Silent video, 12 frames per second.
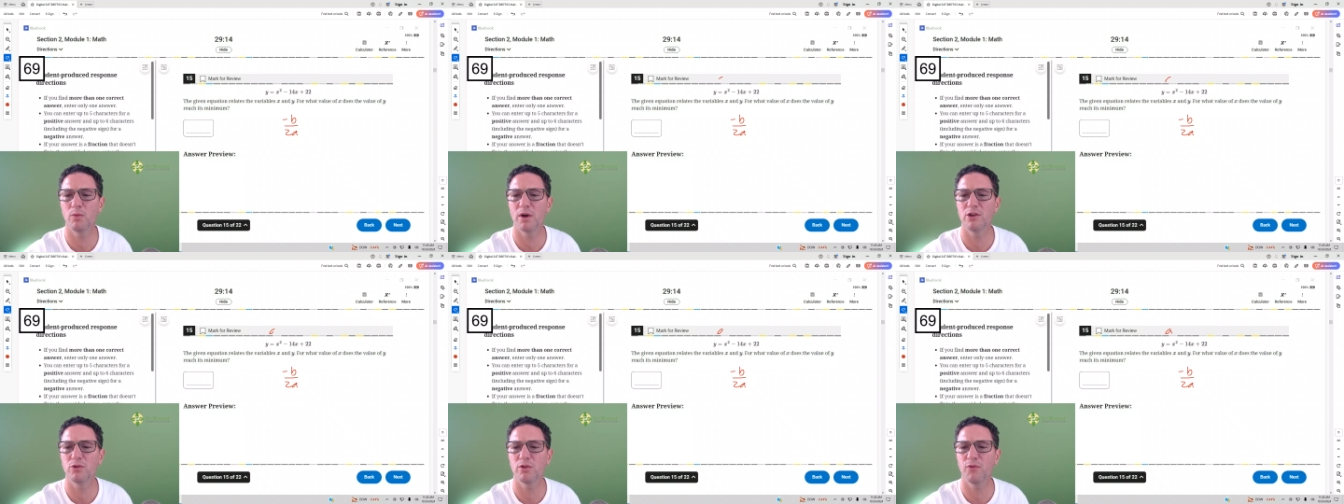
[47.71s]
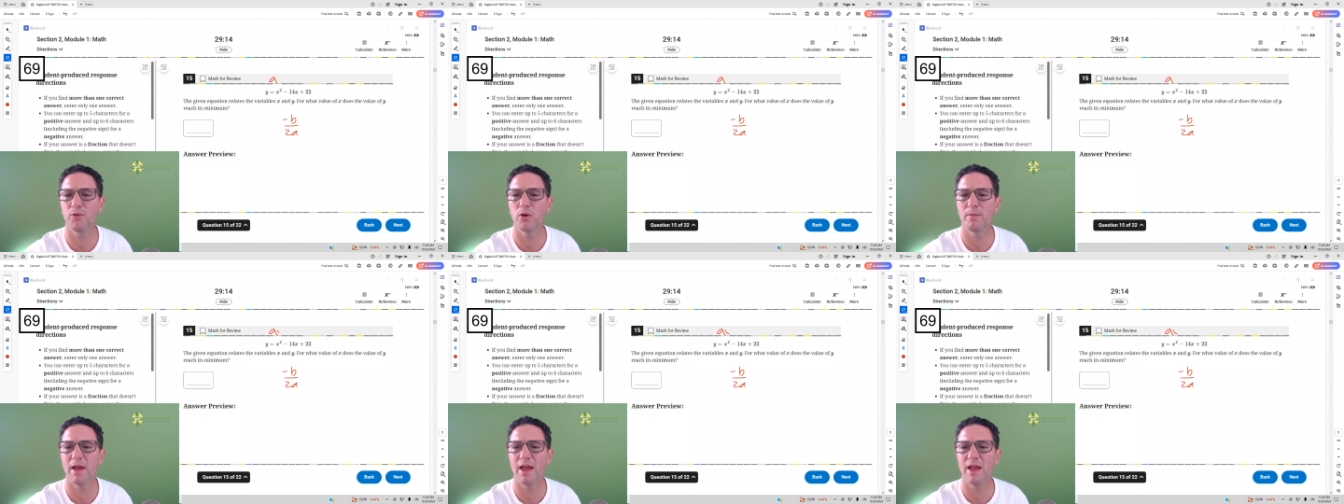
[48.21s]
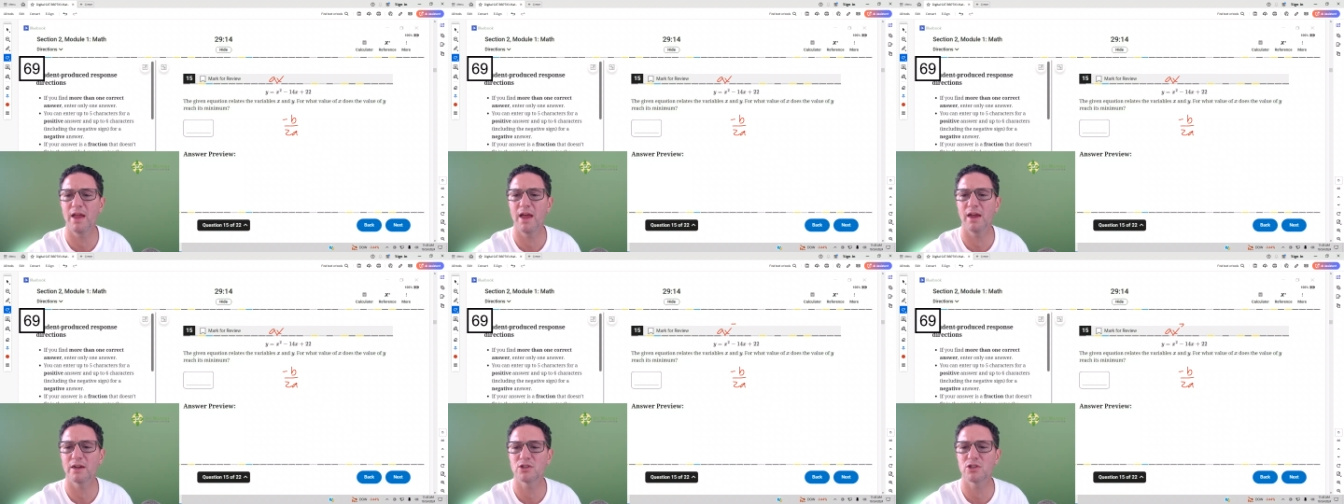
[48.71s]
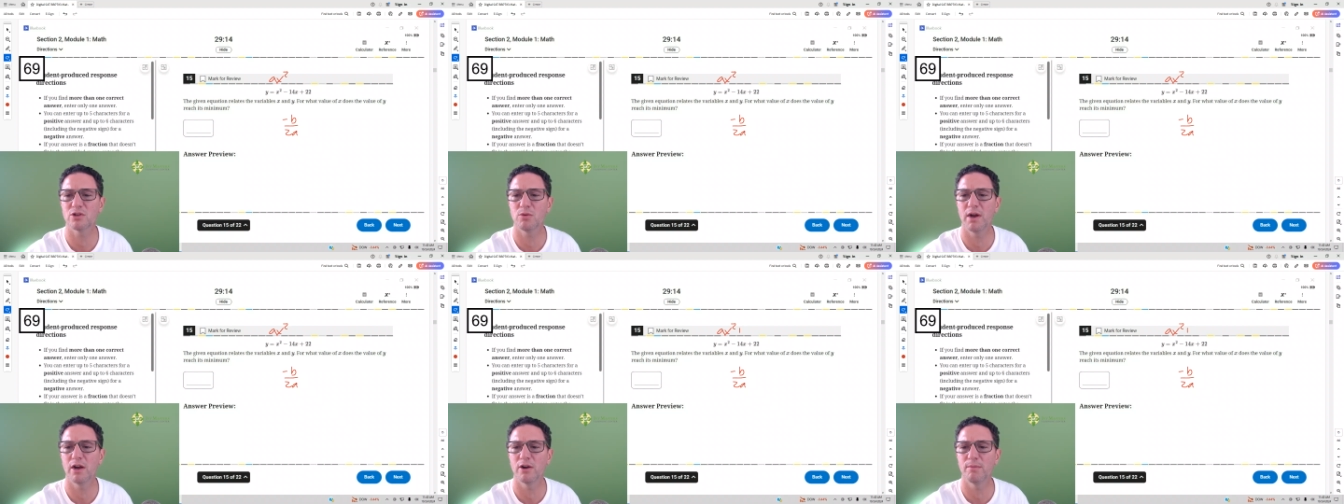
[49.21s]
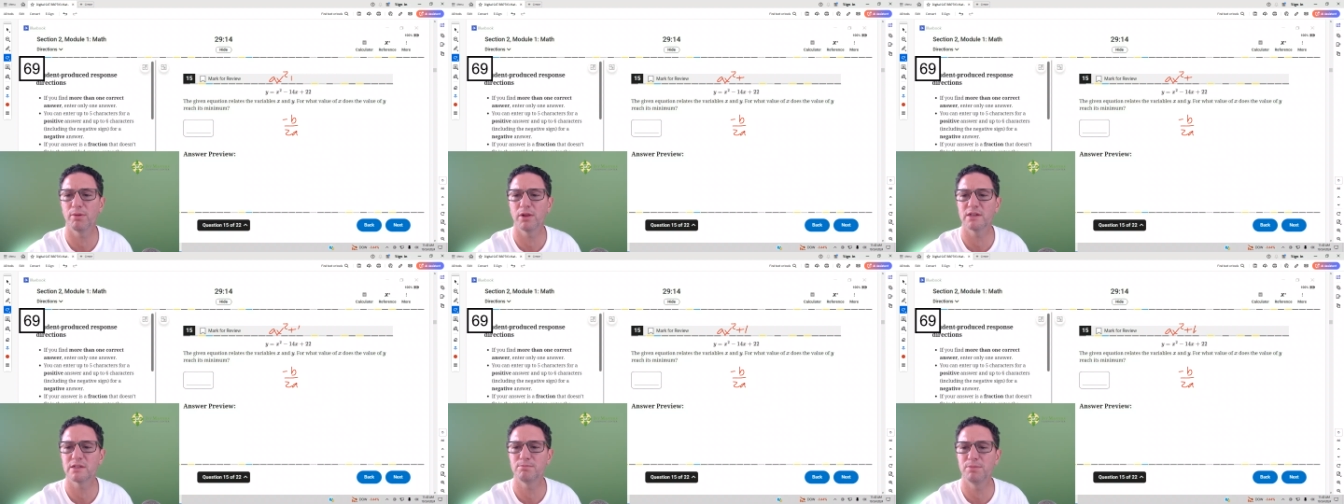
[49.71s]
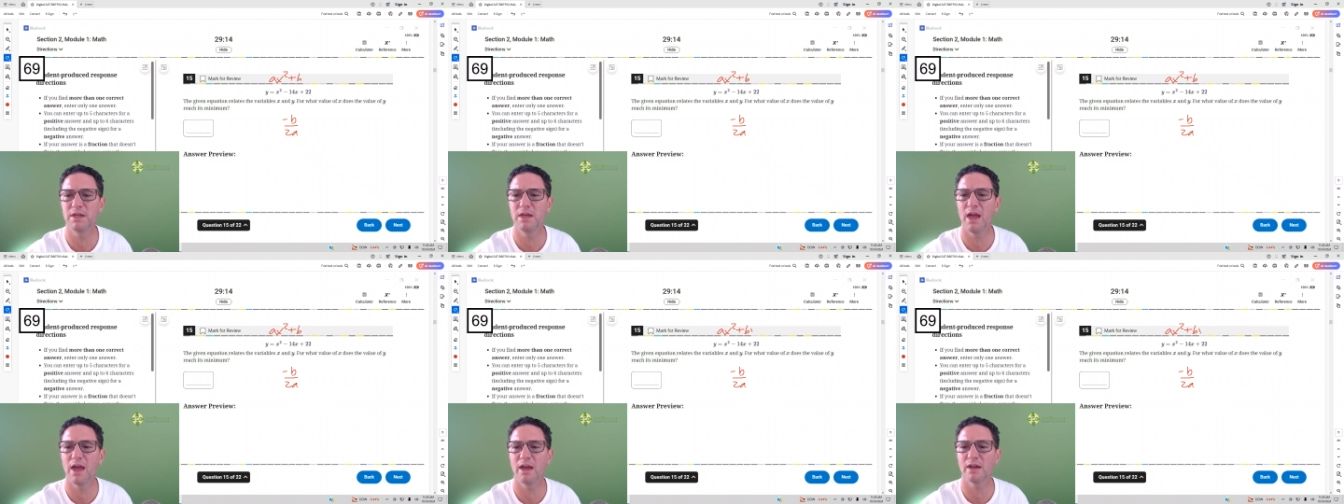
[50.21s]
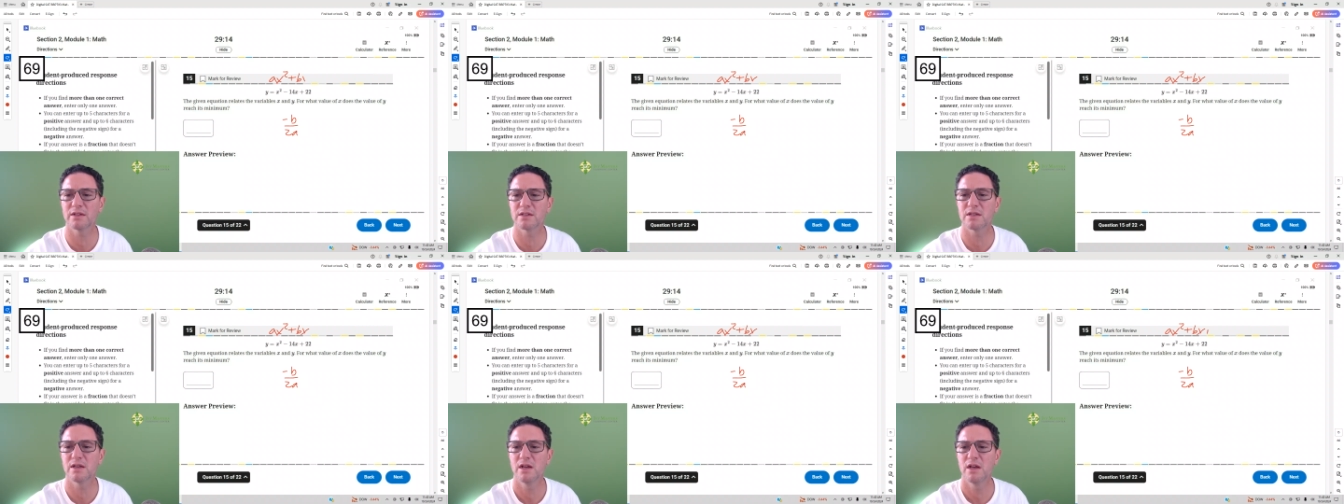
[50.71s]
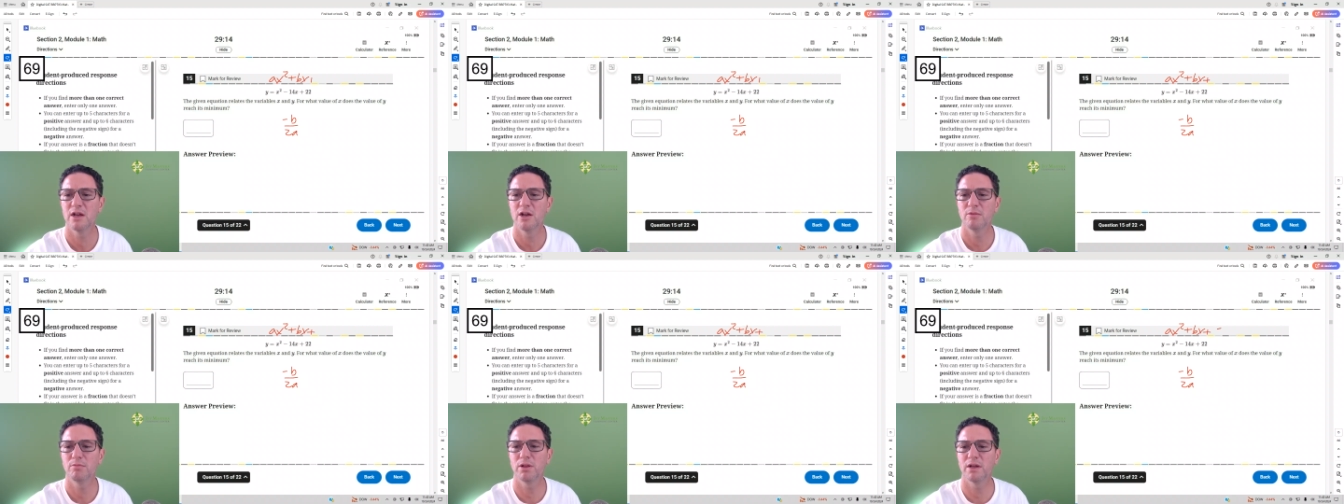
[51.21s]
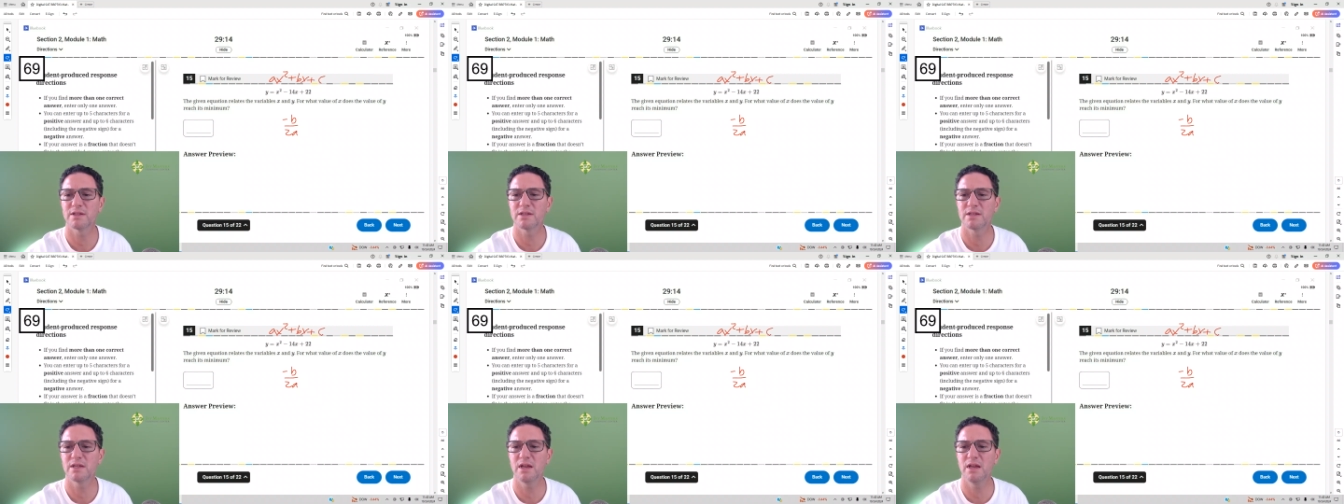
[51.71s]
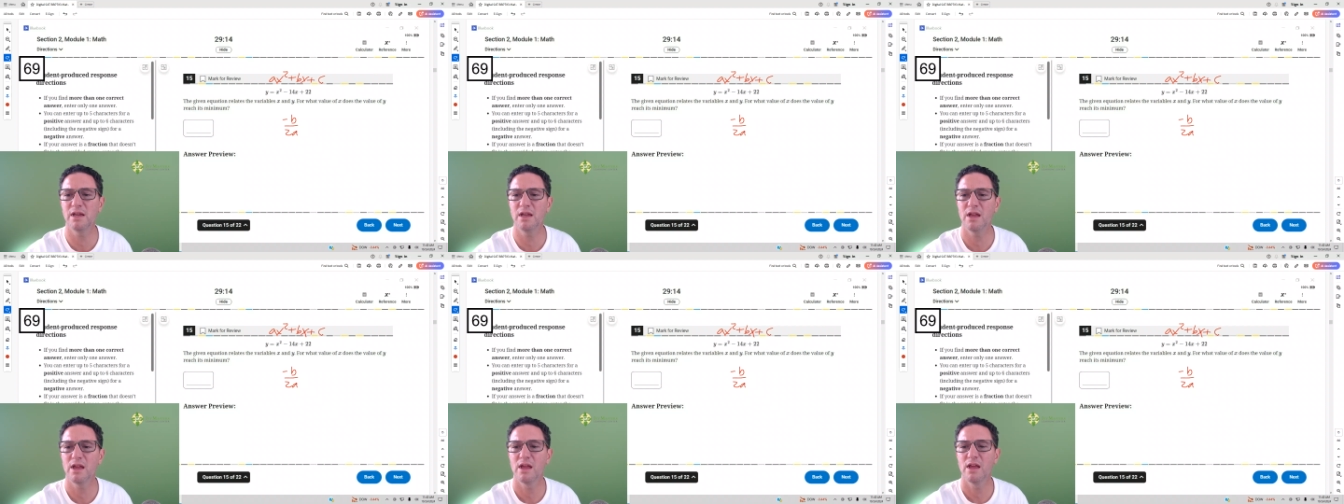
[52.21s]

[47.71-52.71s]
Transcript: When you're in the form ax squared plus bx plus c,